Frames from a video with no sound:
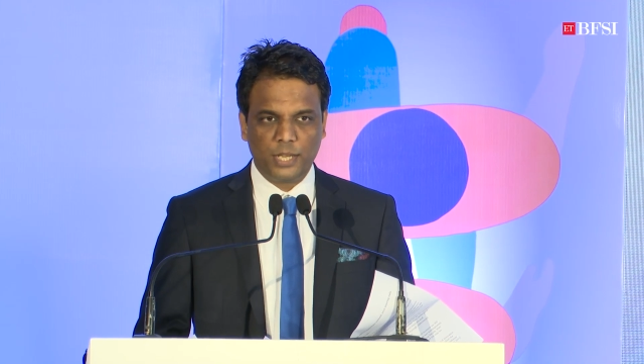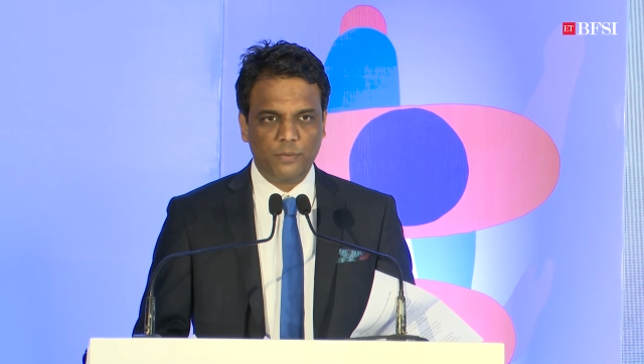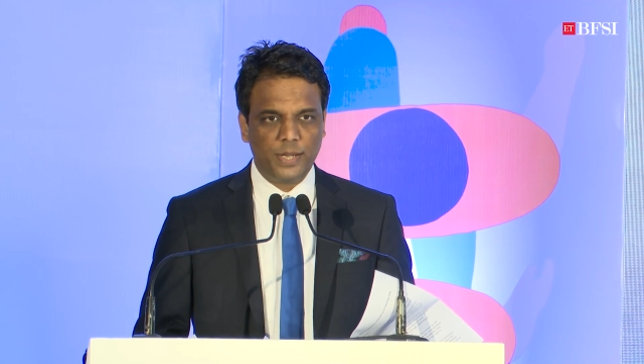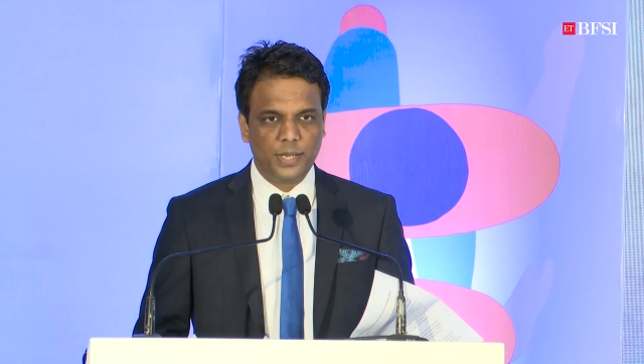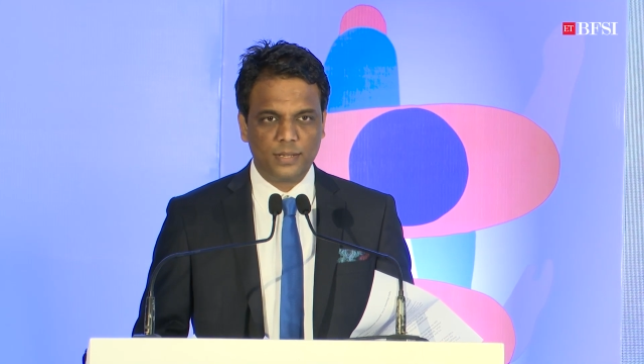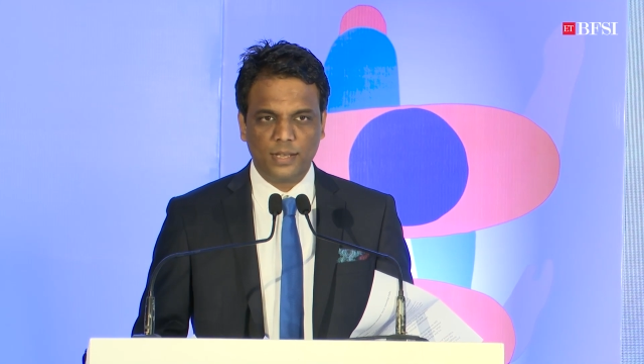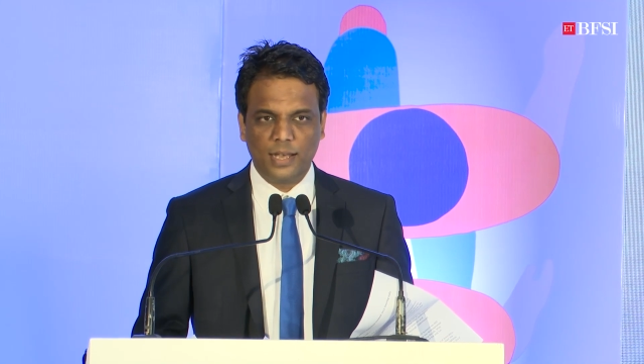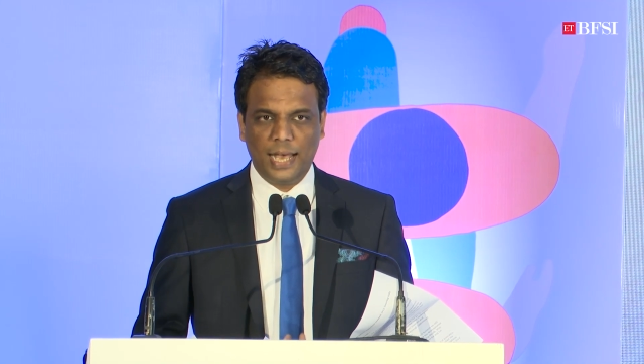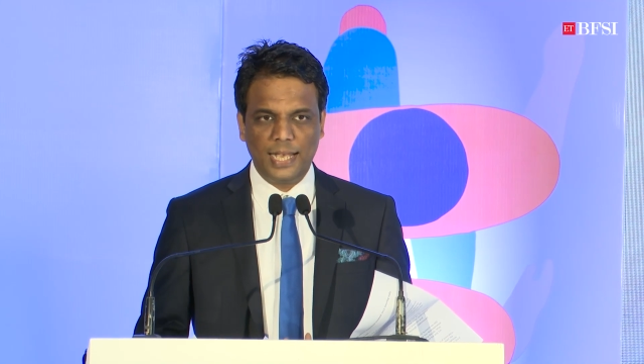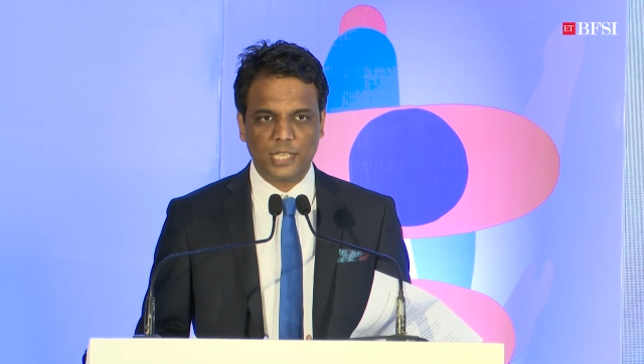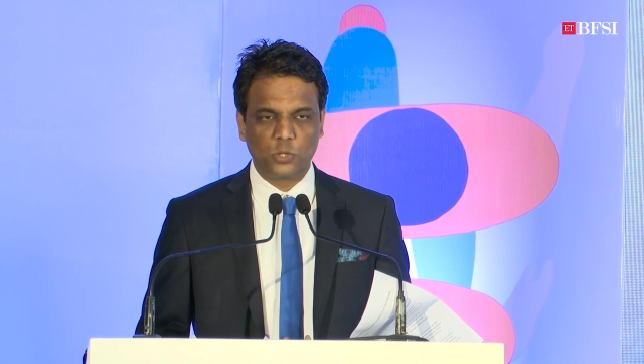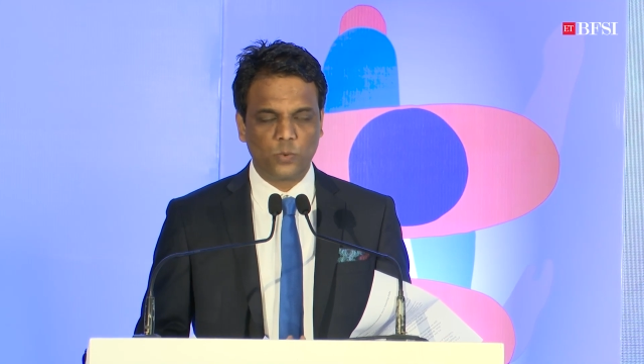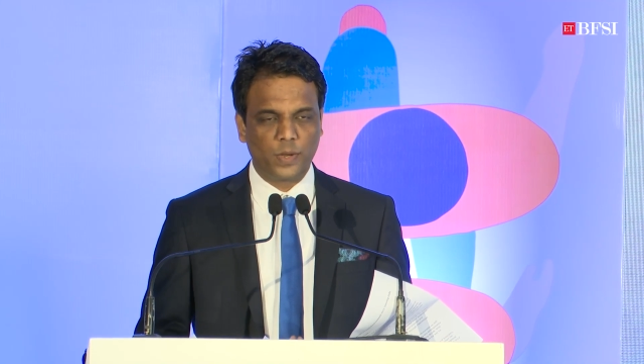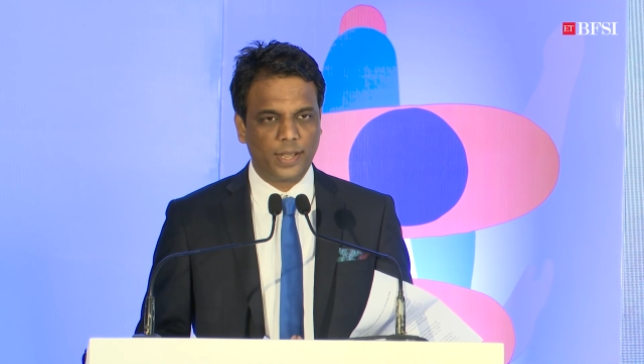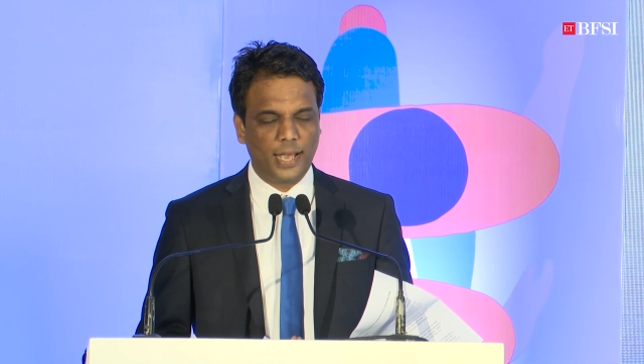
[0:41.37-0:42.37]
event
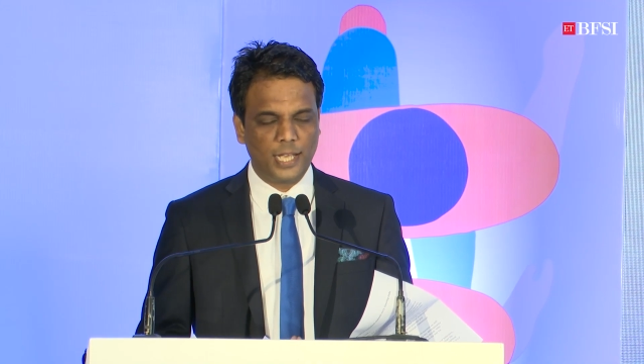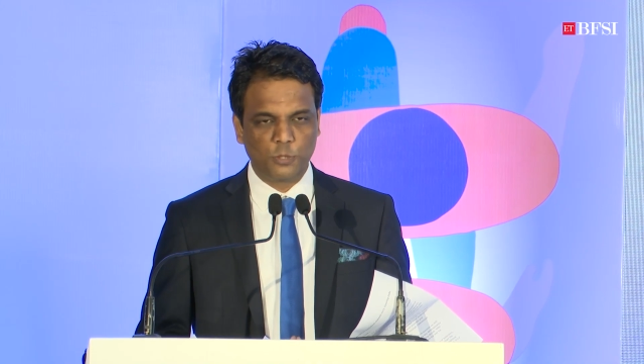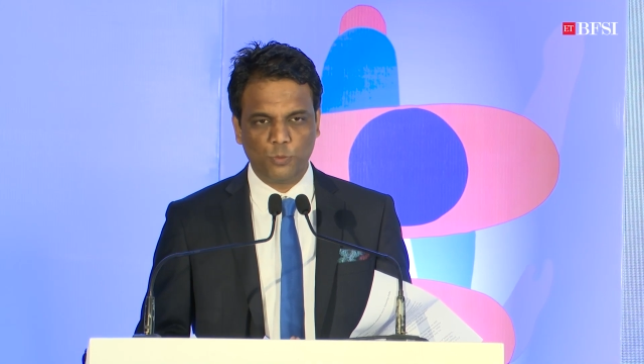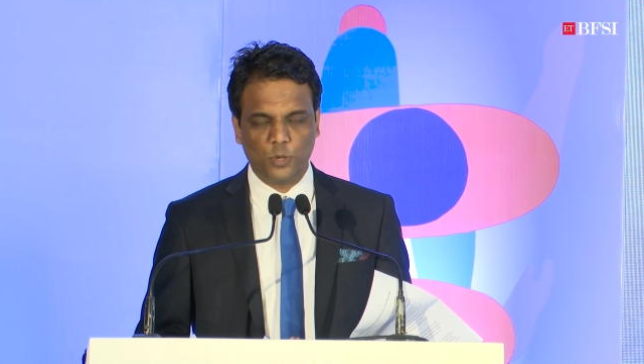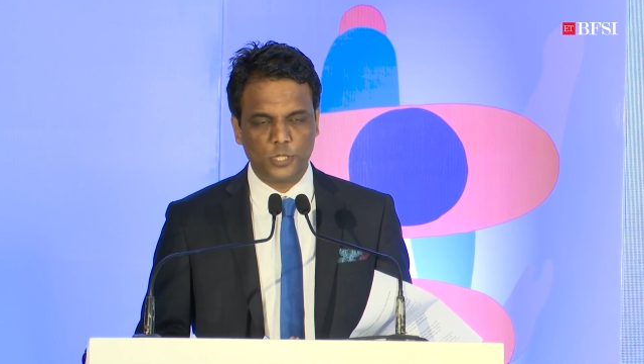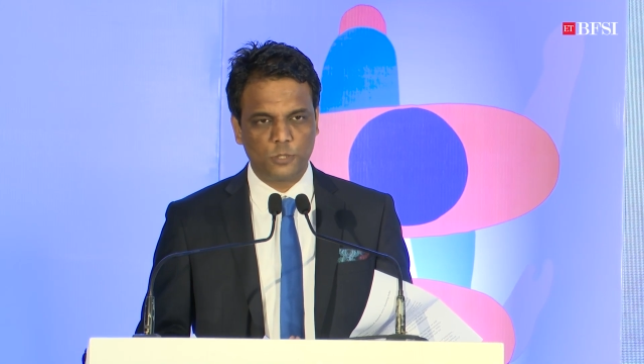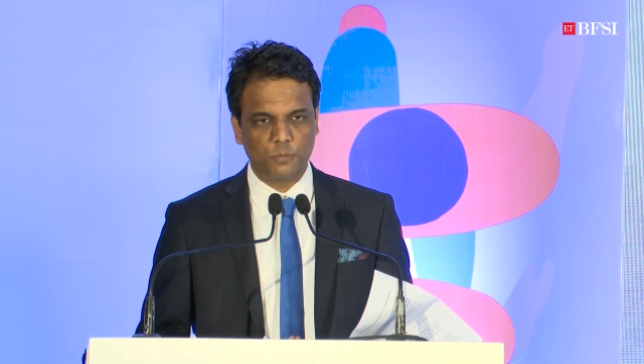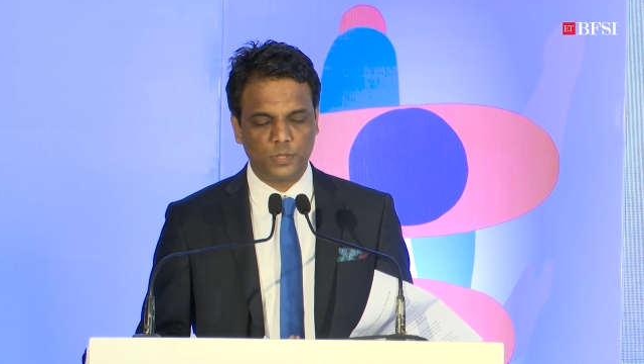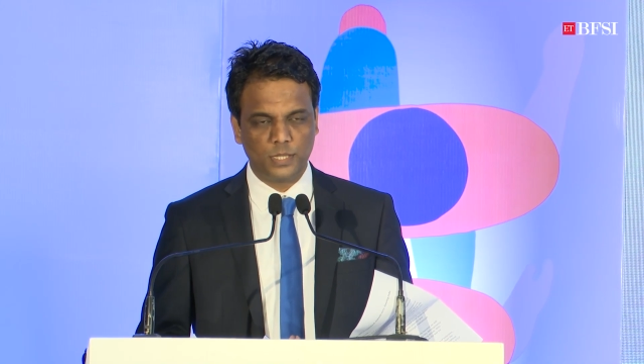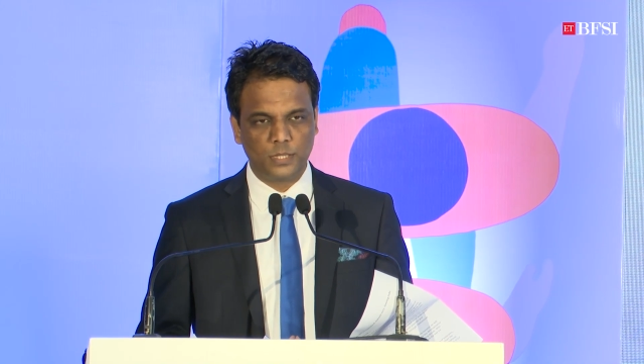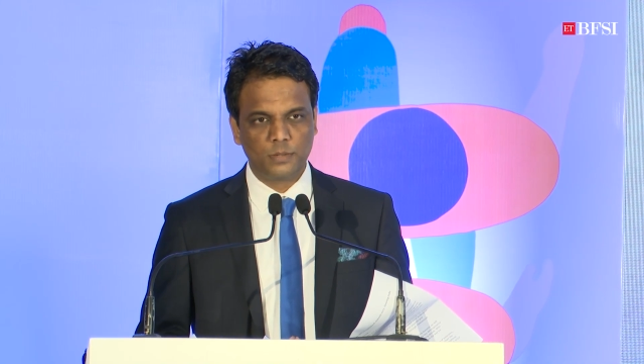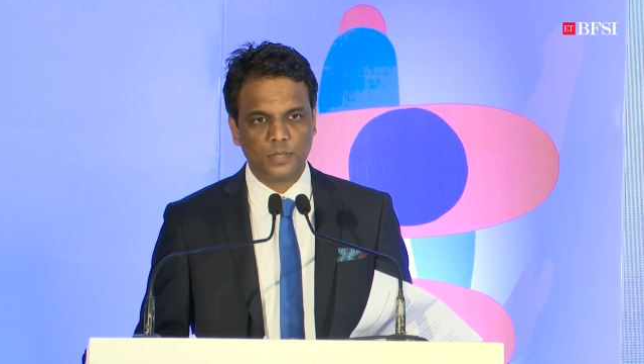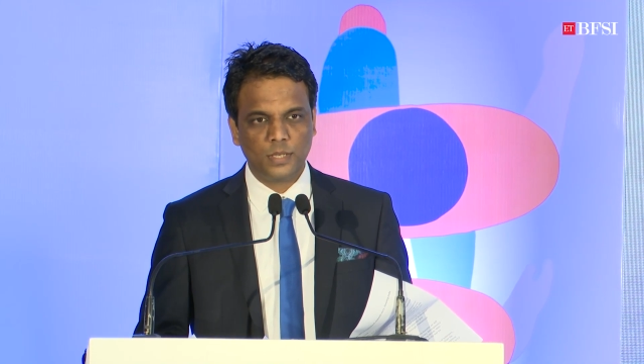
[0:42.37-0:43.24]
as quick as possible.